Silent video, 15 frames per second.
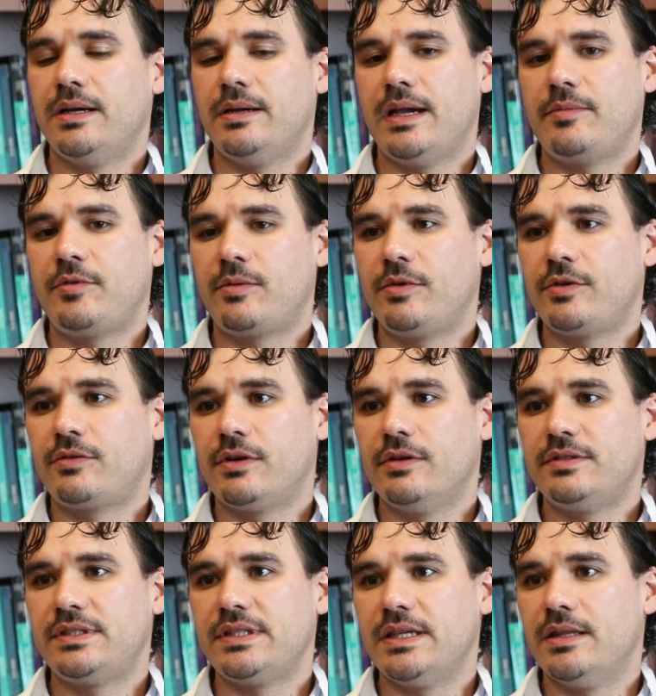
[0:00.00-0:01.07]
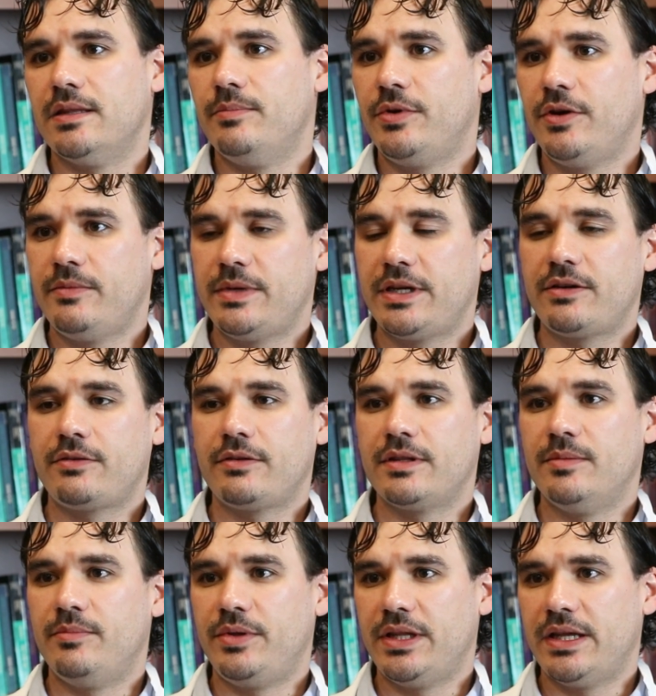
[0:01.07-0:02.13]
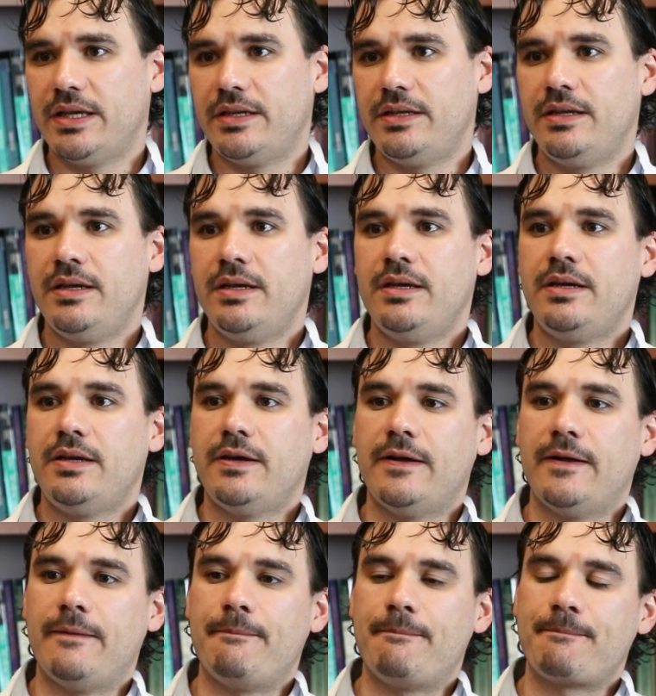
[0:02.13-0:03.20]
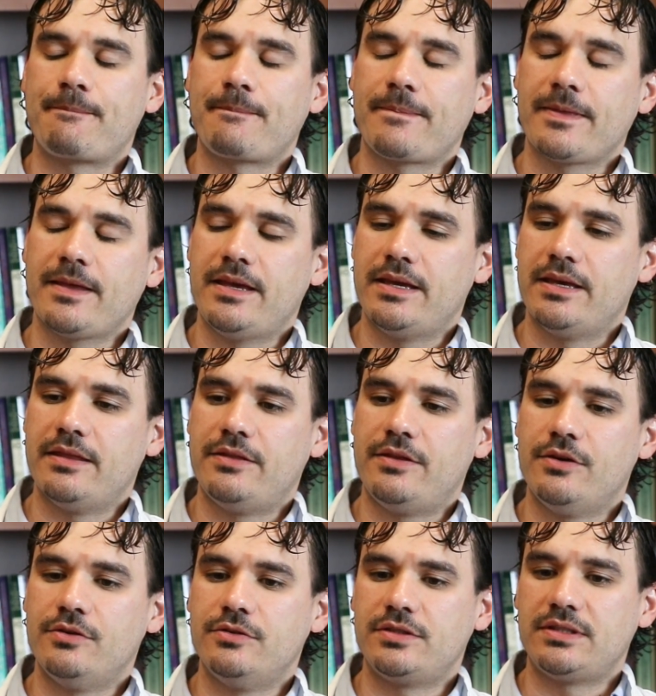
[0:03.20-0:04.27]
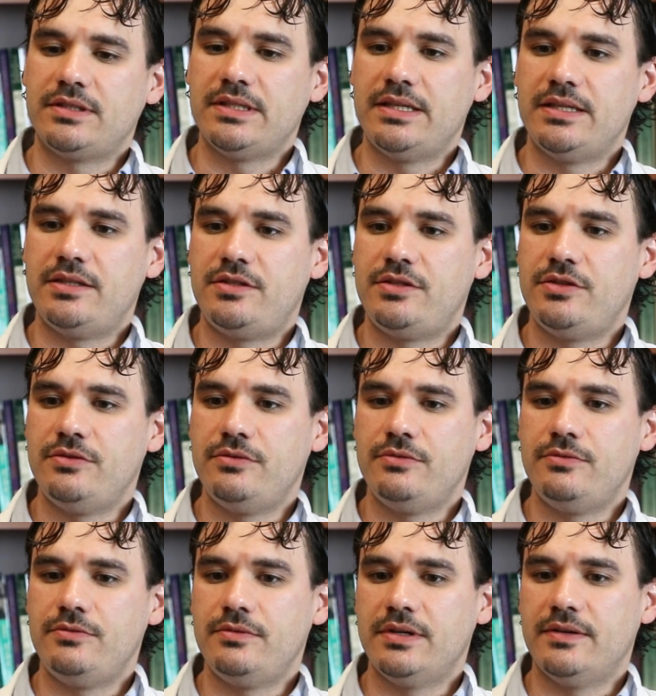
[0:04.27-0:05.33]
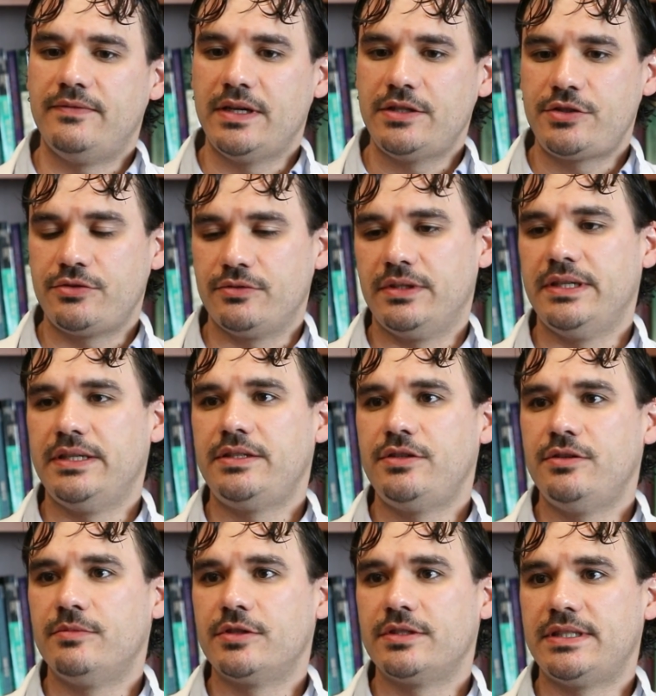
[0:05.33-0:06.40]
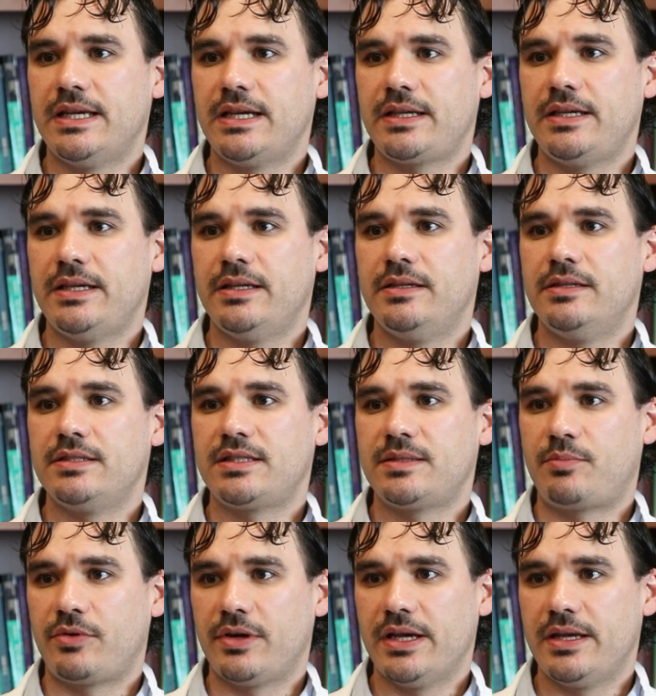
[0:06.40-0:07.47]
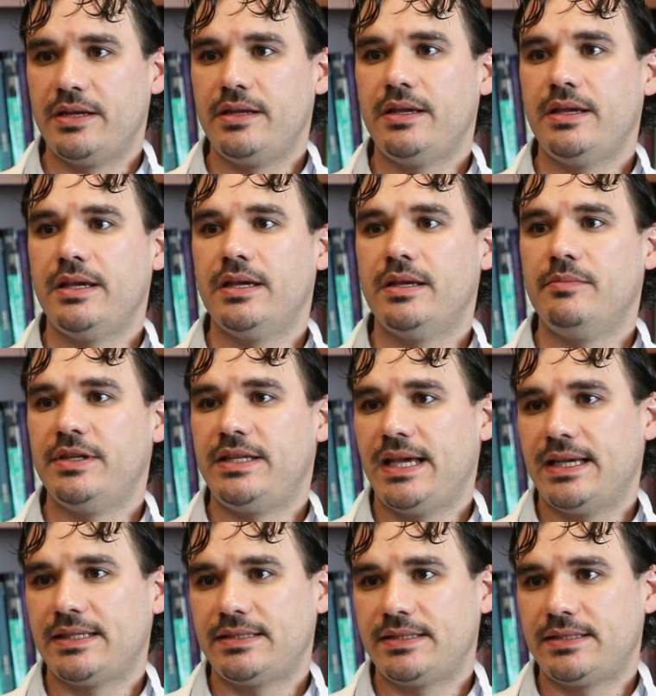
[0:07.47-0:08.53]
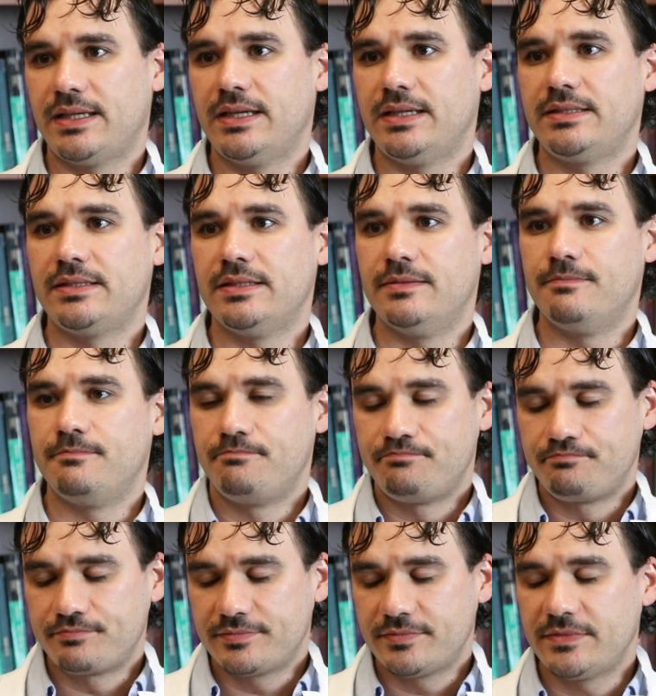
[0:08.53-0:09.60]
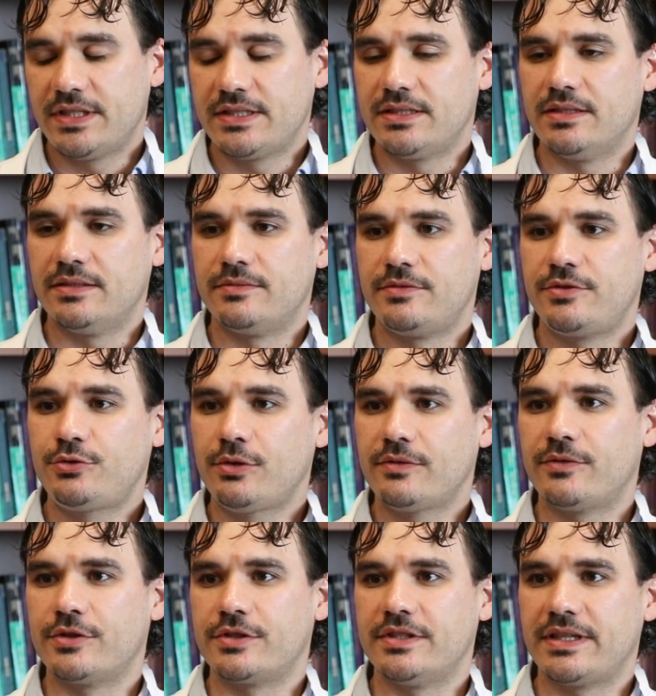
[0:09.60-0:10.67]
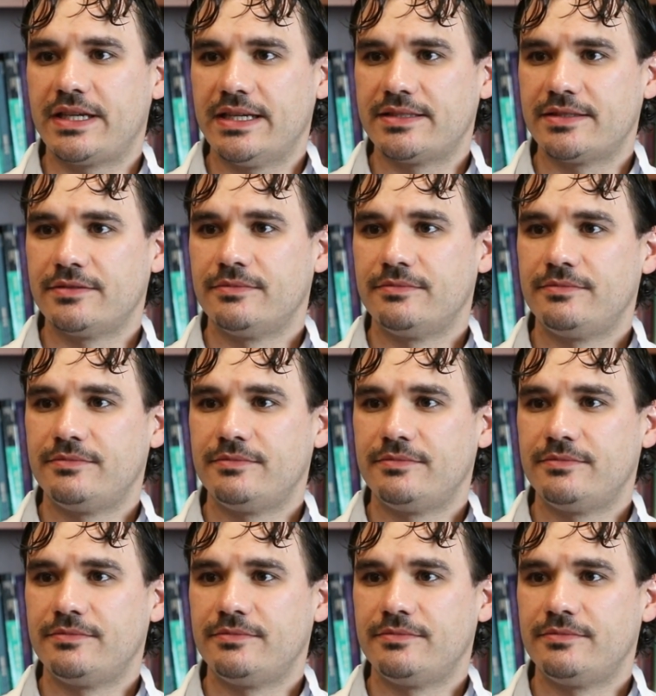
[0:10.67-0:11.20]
abnormal growths in the bone marrow or in the blood. And those lead to eventually tumors that can spread and metastasize, and that's a short version of cancer.